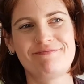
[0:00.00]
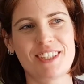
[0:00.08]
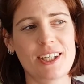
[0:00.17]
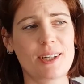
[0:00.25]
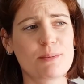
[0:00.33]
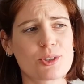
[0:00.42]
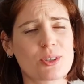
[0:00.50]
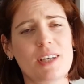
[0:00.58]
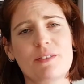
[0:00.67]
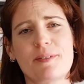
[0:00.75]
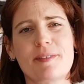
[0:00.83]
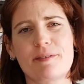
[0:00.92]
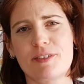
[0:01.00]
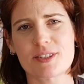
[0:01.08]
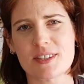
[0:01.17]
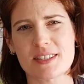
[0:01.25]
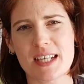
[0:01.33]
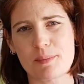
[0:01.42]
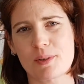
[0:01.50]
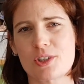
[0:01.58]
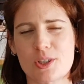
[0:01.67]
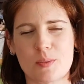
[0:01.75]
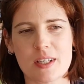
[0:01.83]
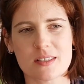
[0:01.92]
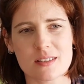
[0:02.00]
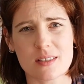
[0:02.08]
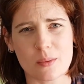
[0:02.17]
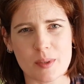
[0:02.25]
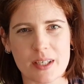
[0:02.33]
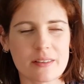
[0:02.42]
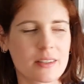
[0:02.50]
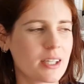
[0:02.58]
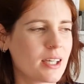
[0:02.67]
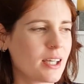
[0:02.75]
And I'm sure everyone feels the same because she wears it so well.